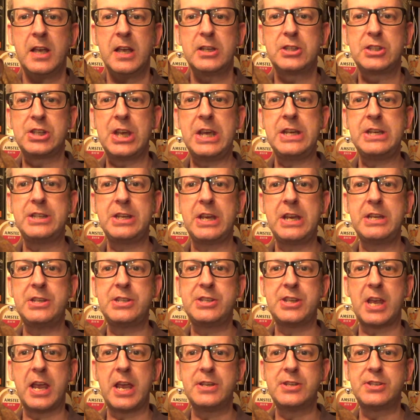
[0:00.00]
TT
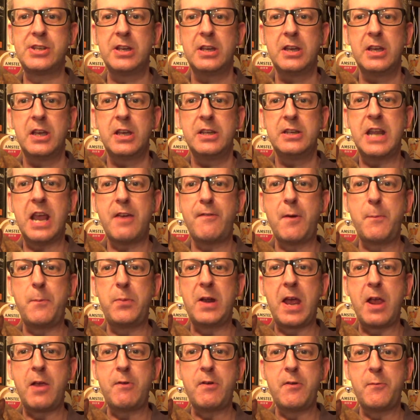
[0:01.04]
says, never
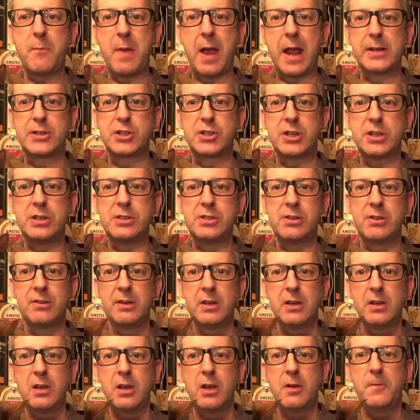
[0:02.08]
play with matches,
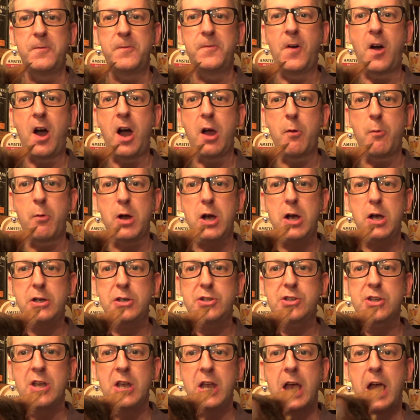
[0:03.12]

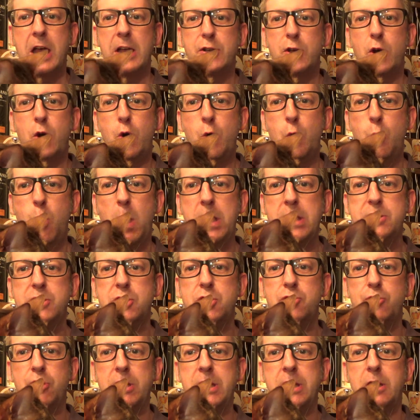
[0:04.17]
fireworks, and always
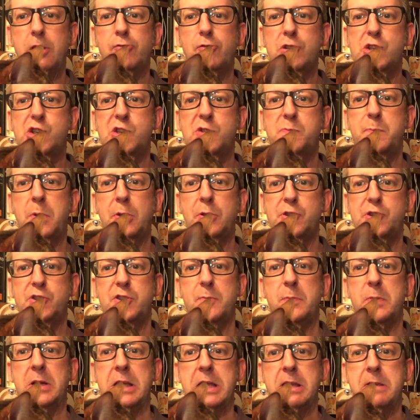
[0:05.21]
drink
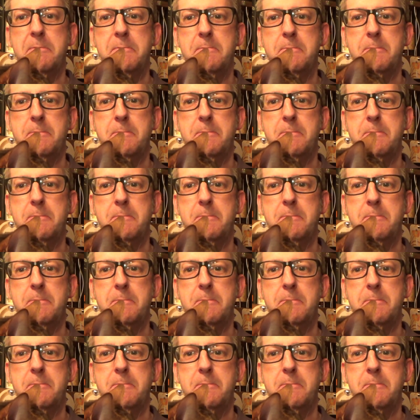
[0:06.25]
responsibly.